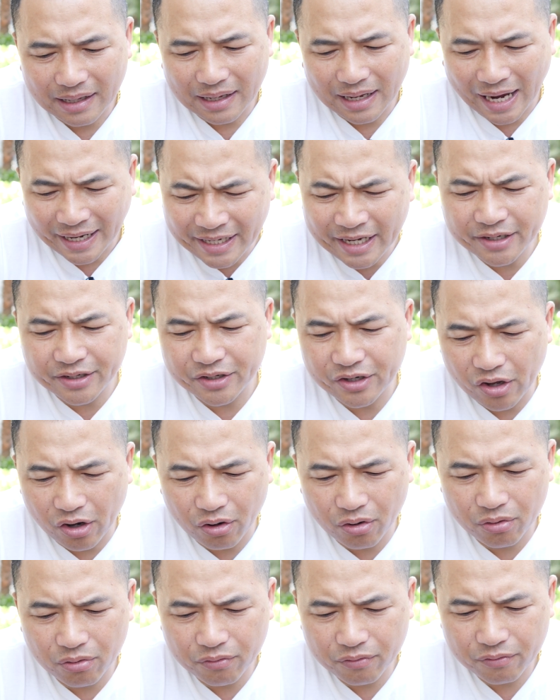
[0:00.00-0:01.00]
I didn't
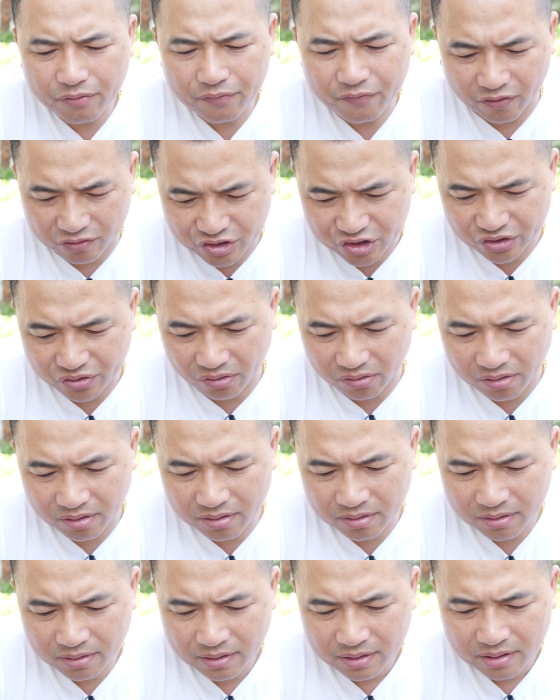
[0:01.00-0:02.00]
know for
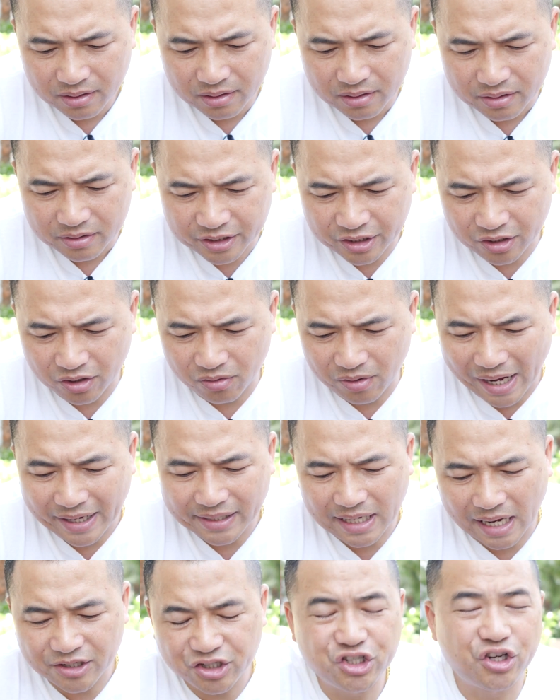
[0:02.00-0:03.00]
sure,
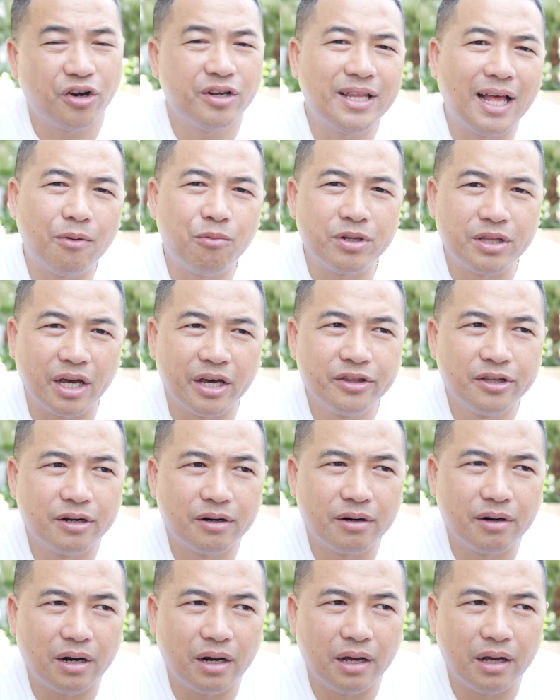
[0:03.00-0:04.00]
I shared that with
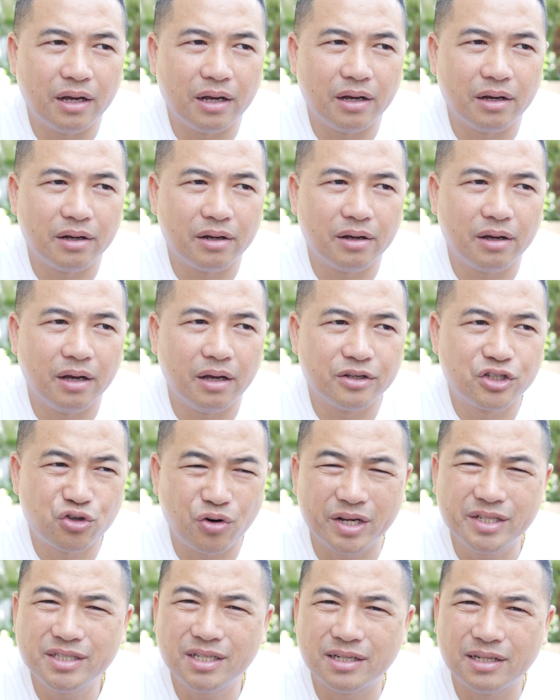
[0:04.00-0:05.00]
other
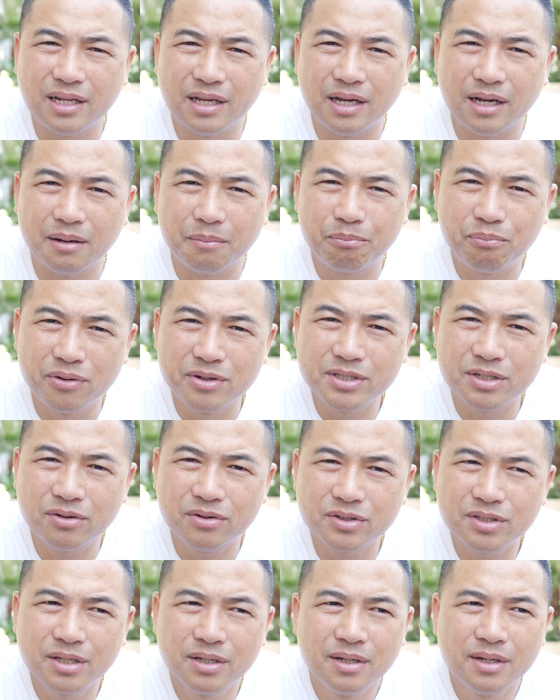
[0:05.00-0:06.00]
trusted
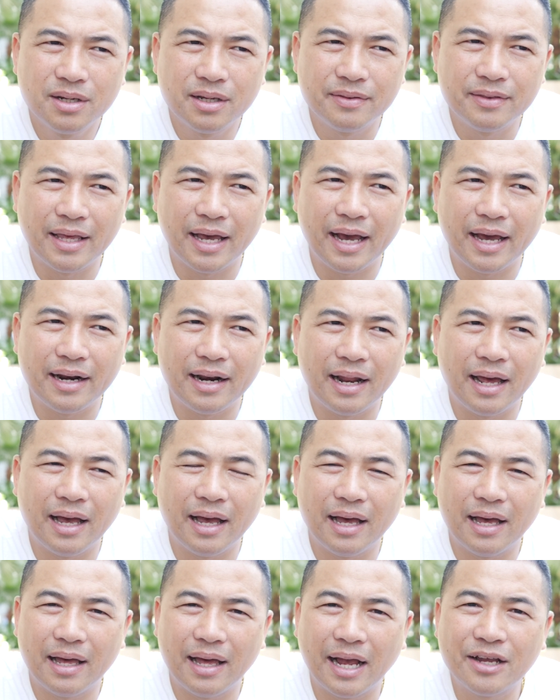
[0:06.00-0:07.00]
prisoners that
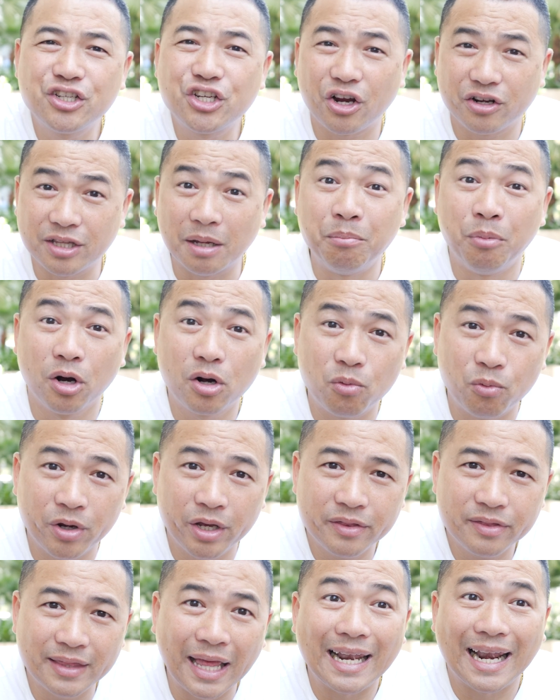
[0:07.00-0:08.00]
I shared the book
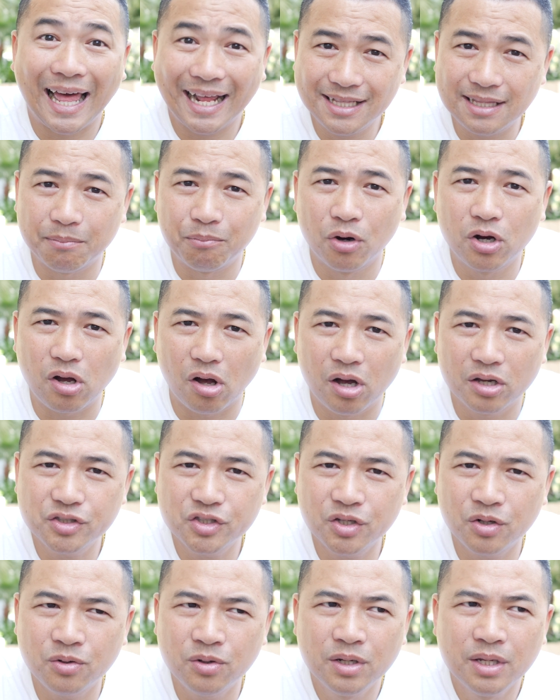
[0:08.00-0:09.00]
with, that liked the book
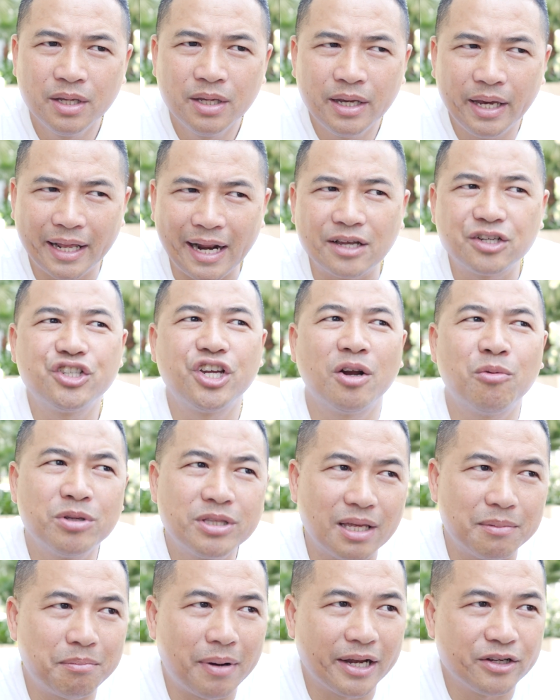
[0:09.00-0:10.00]
also. And I shared with
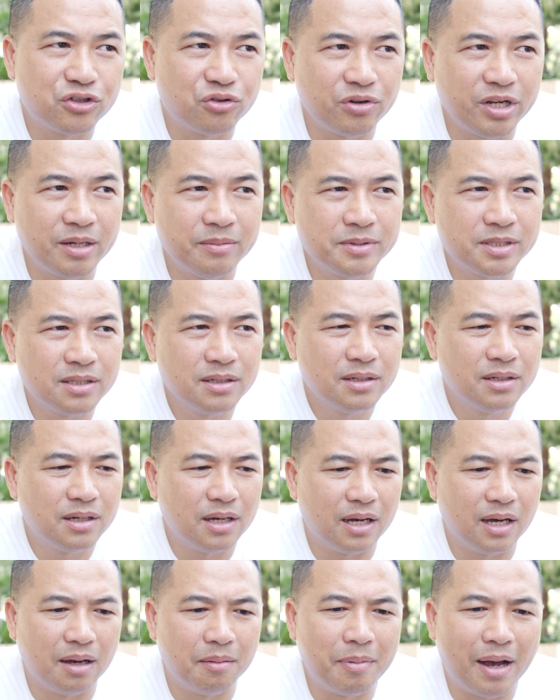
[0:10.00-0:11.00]
them my dreams
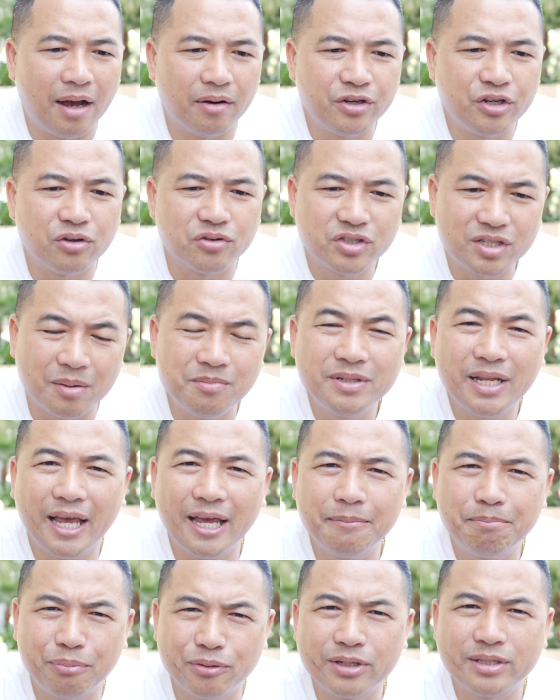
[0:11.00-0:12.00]
about,
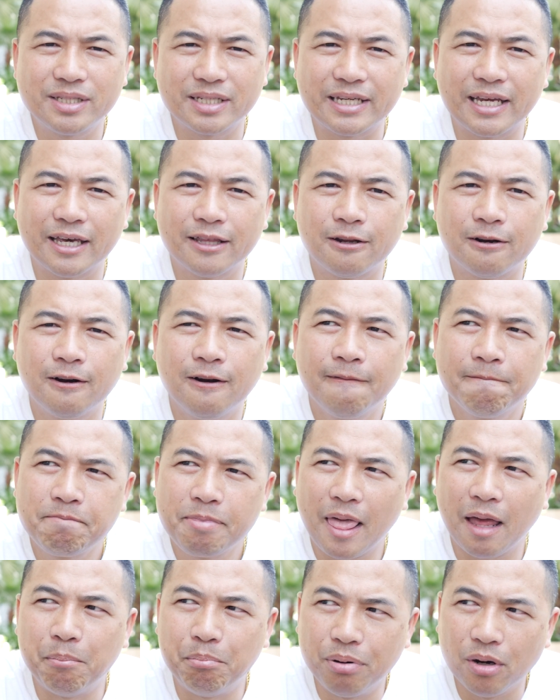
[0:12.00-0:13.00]
someday putting together
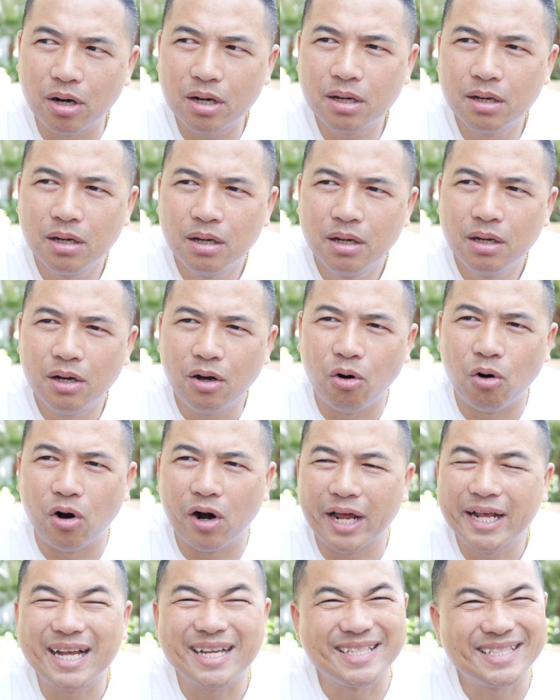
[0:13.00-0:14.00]
a book
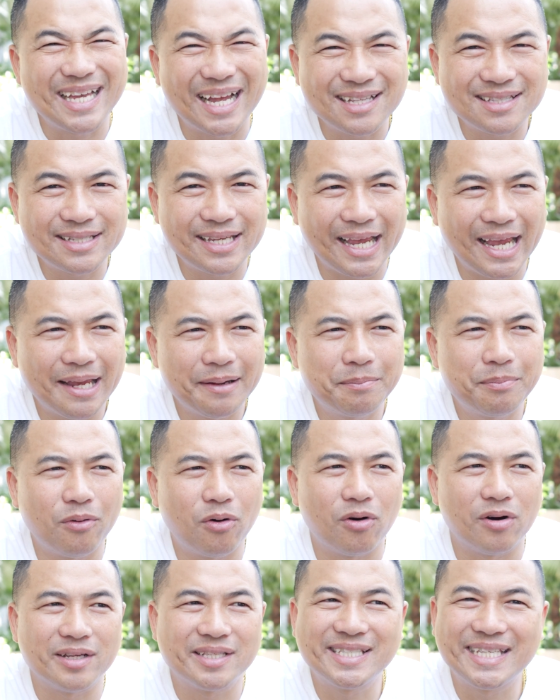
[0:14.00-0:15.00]
or a cassette tape
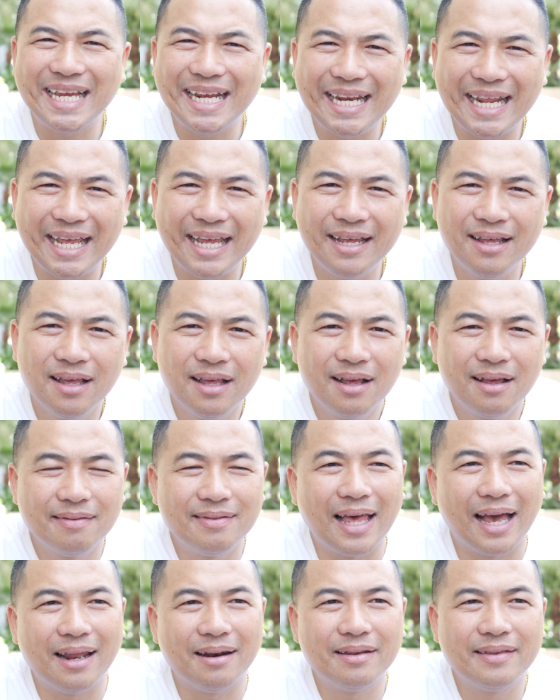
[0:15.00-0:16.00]
or a CD
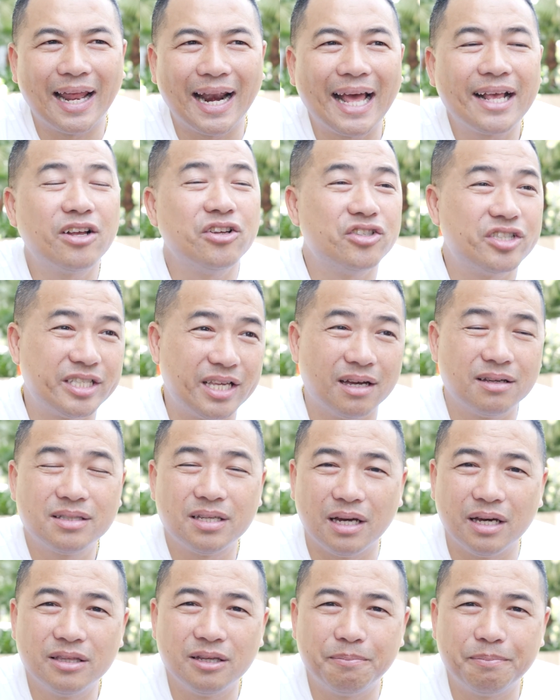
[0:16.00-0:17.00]
that I could sell
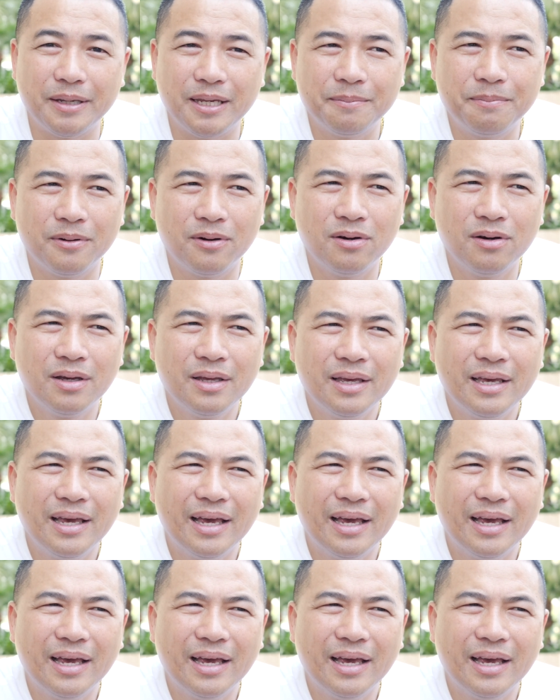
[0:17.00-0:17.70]
to other people.